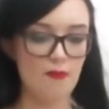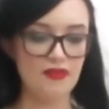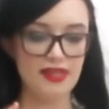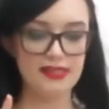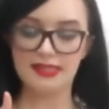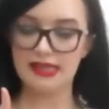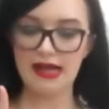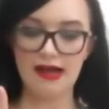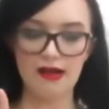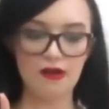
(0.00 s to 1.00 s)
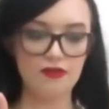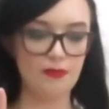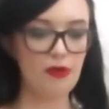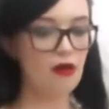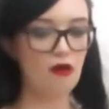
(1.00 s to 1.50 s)
but this is The
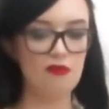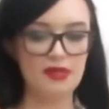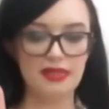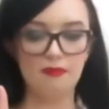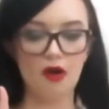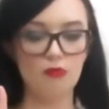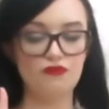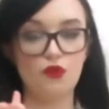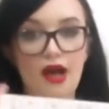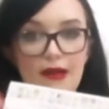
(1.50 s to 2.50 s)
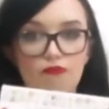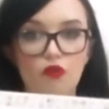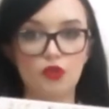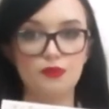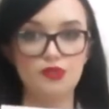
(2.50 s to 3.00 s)
Balm in the Balm of Your Hand
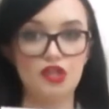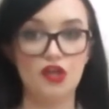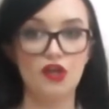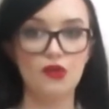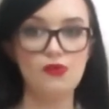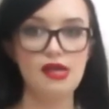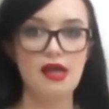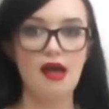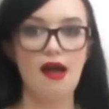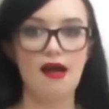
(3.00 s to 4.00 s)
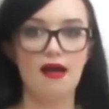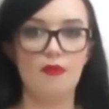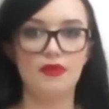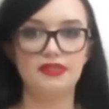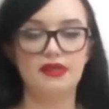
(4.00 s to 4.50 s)
Volume 2.
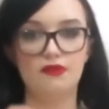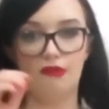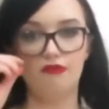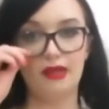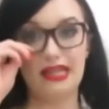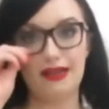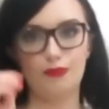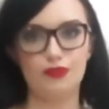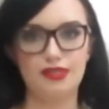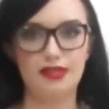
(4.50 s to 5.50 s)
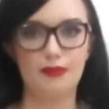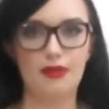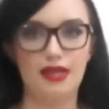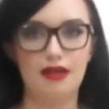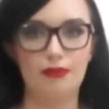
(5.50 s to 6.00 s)
I don't know if my camera's going to
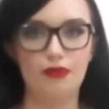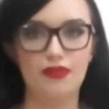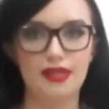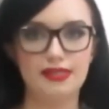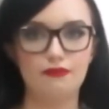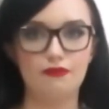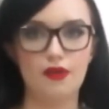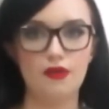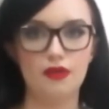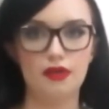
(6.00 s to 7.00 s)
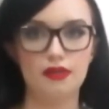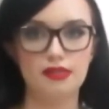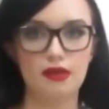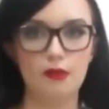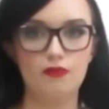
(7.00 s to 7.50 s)
pick up on this and
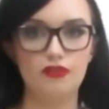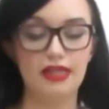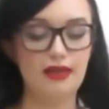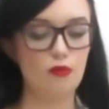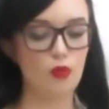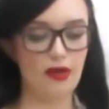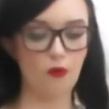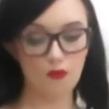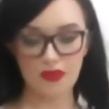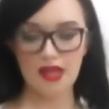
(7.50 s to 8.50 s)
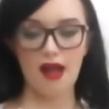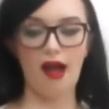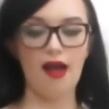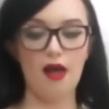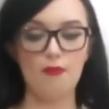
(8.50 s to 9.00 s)
focus, hopefully it will.
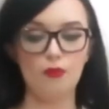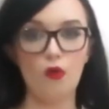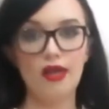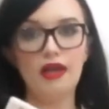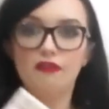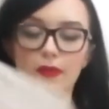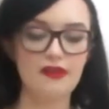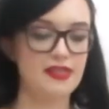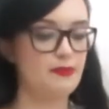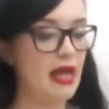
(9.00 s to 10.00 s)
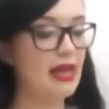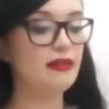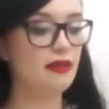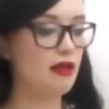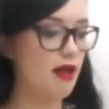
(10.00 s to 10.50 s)
But what I love about this
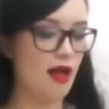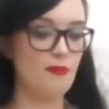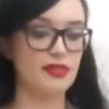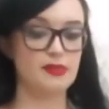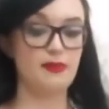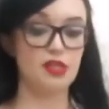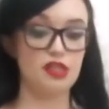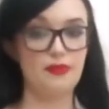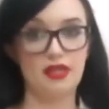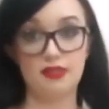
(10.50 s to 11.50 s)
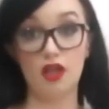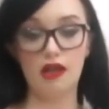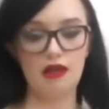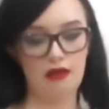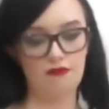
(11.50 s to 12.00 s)
palette, especially because I
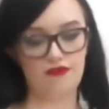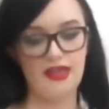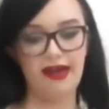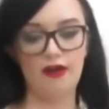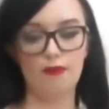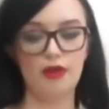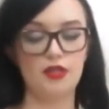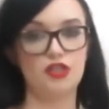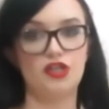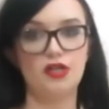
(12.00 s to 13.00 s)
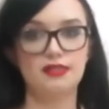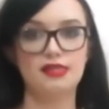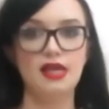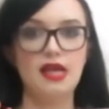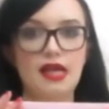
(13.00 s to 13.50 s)
love their blushers,
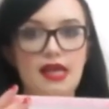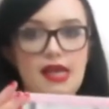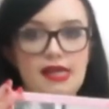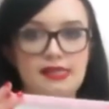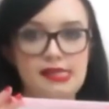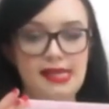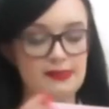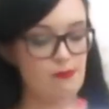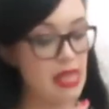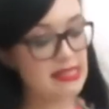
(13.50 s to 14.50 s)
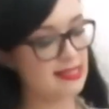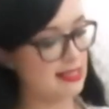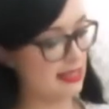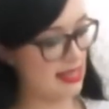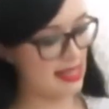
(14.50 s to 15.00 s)
is it's
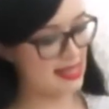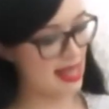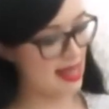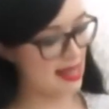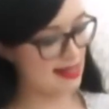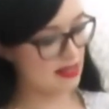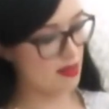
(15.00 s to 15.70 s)
basically a